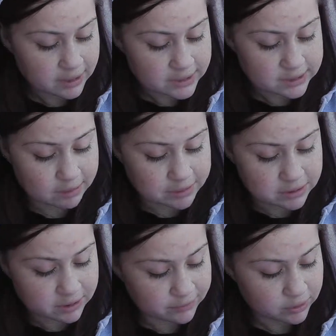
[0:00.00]
Step
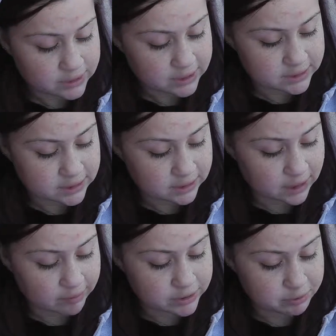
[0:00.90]
into the vortex and
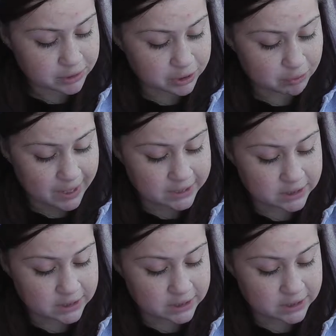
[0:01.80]
allow it to bring you back